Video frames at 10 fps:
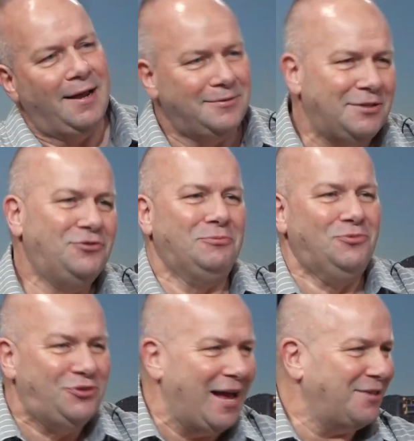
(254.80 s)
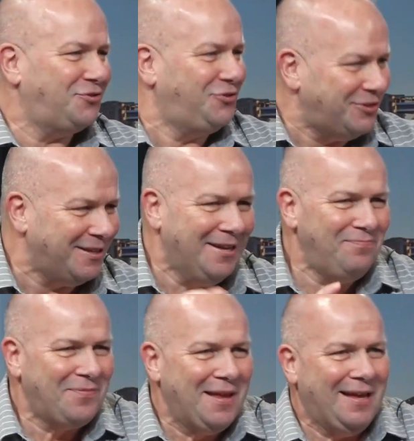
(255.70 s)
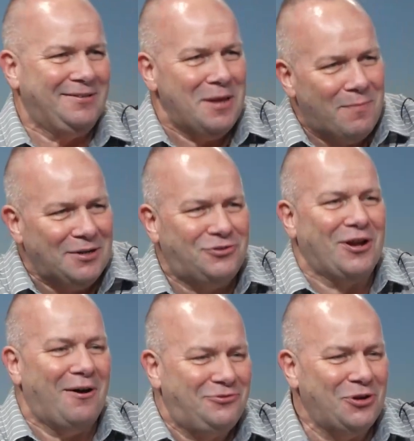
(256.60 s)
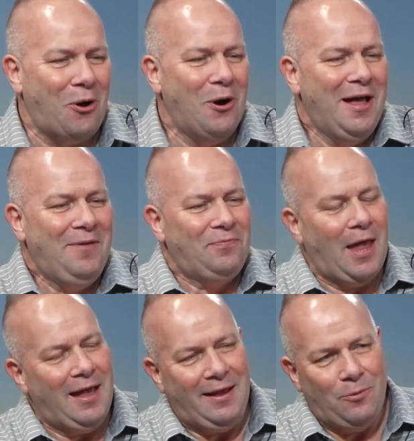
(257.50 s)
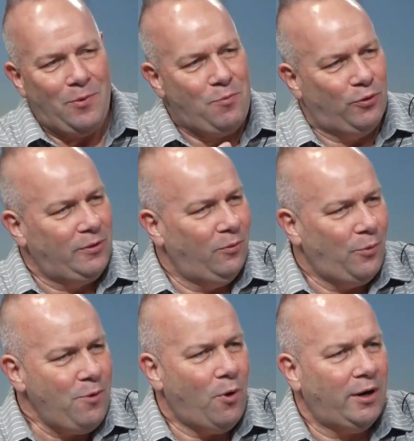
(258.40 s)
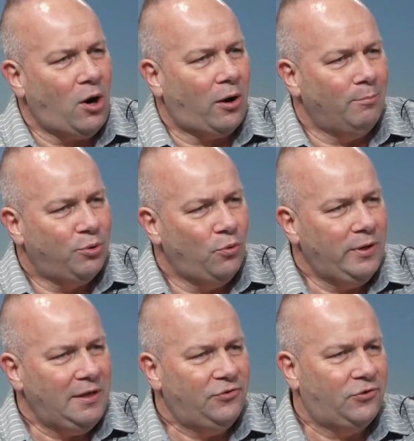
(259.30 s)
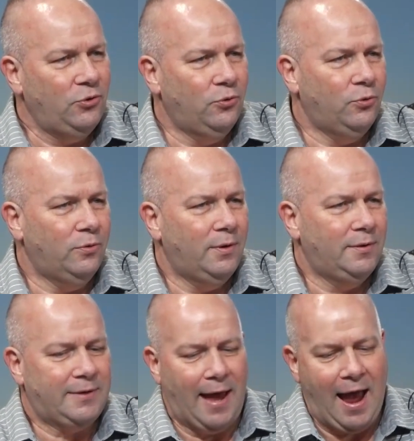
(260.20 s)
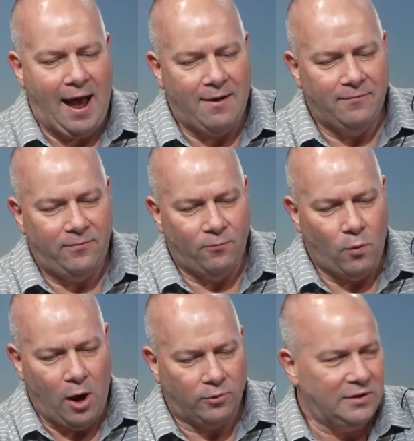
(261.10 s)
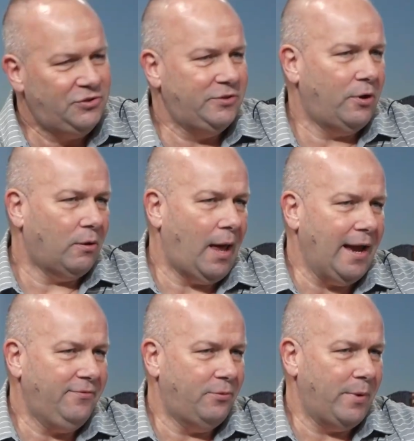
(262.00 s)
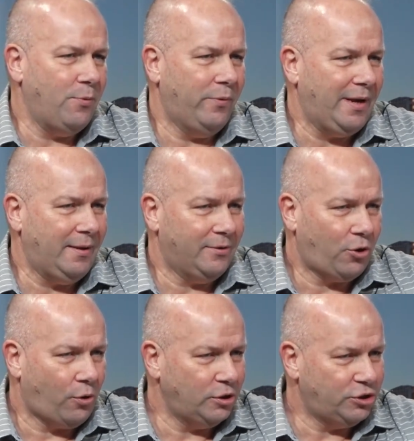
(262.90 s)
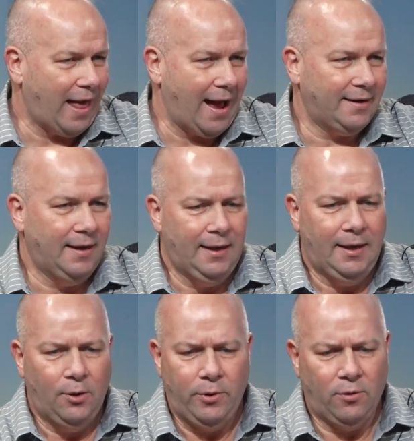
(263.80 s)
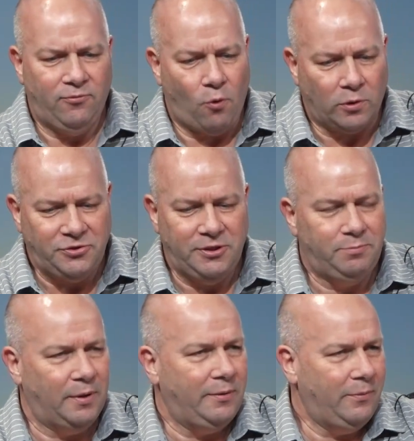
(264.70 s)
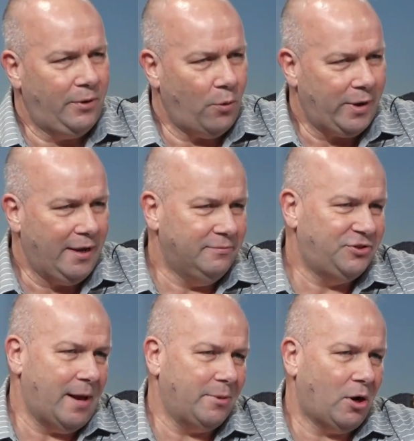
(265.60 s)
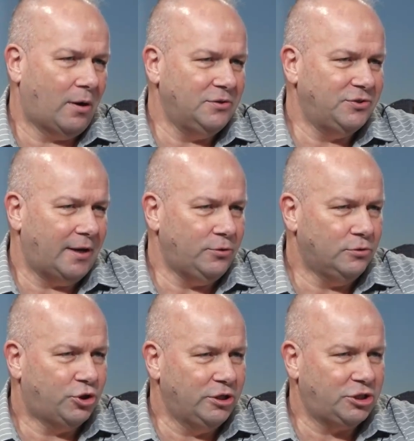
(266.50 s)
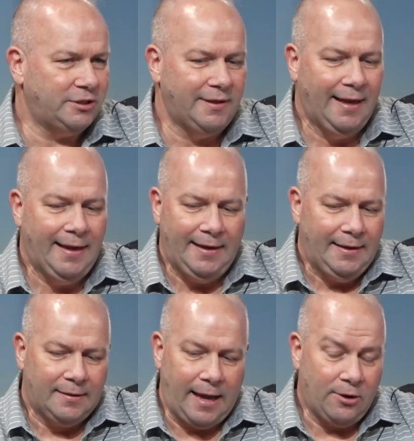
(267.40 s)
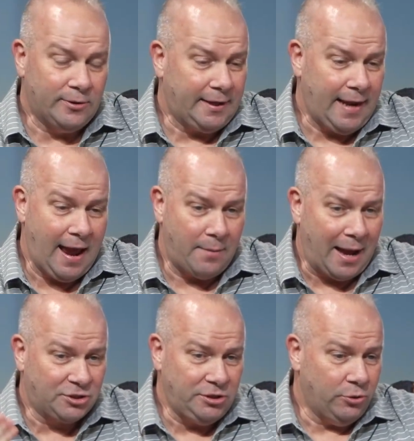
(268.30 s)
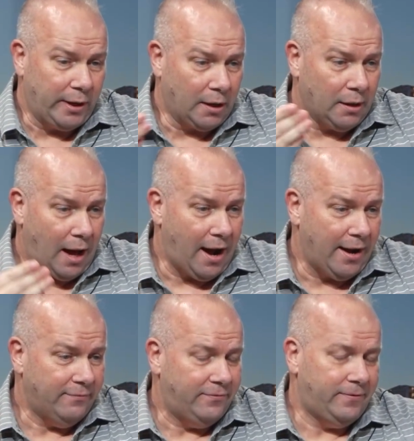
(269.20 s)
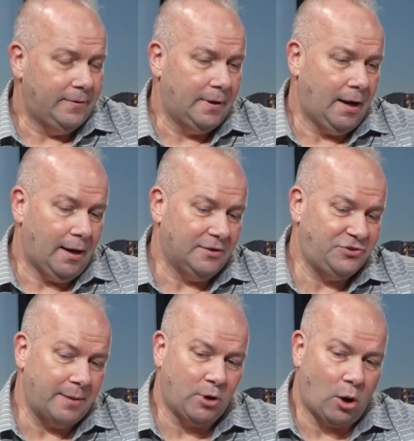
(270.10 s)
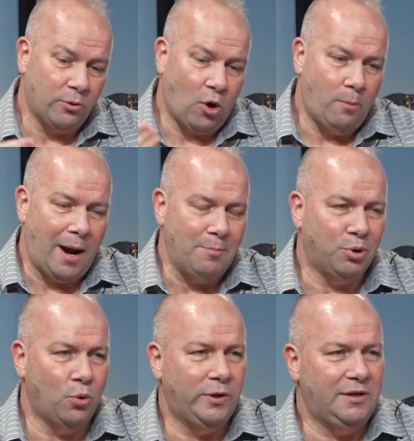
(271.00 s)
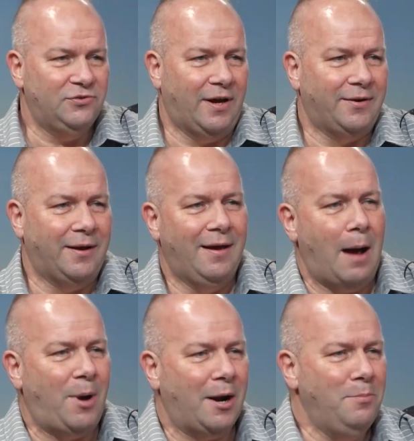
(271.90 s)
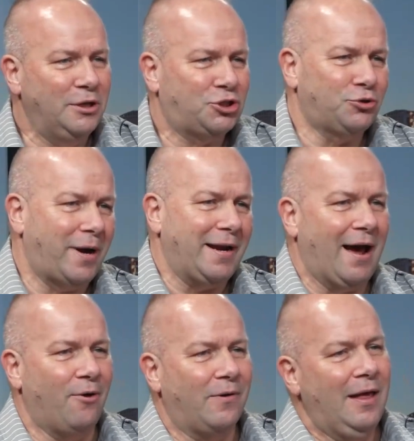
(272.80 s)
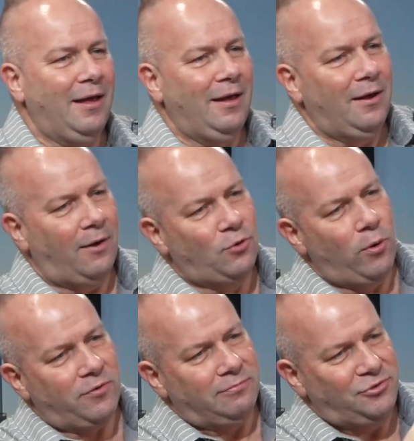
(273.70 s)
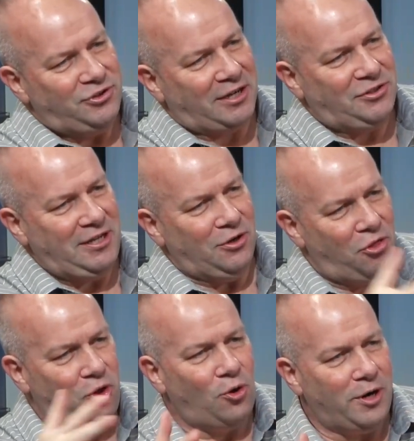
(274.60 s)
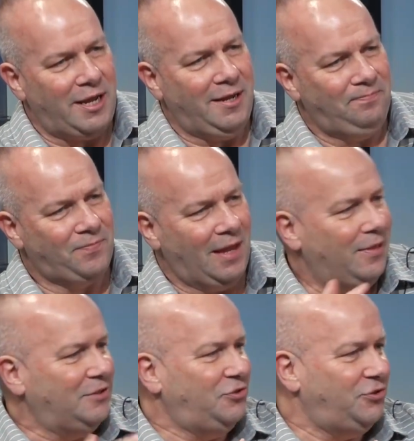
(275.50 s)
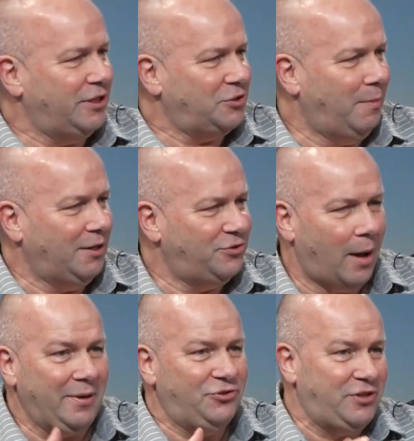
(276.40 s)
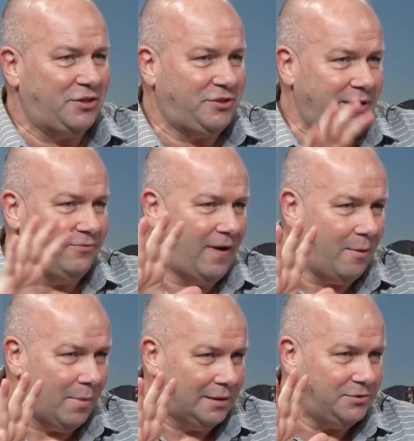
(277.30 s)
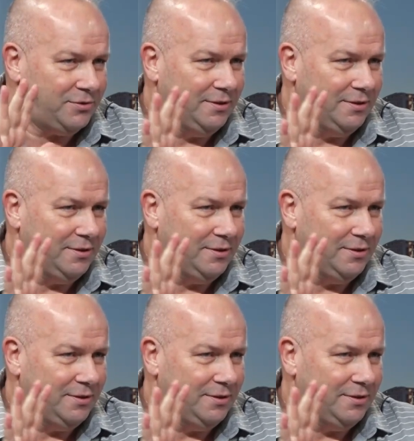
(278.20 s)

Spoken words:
did some sets, and did my stuff. So we want our employees to have wellness in their life, and we encourage that. We don't force it, but we give seminars on nutrition. Later today, I'm actually doing a live seminar with all my employees. I'm on a mission right now of going from 60 to 30 in less than 6 months. So I'll be 60 in 5 months.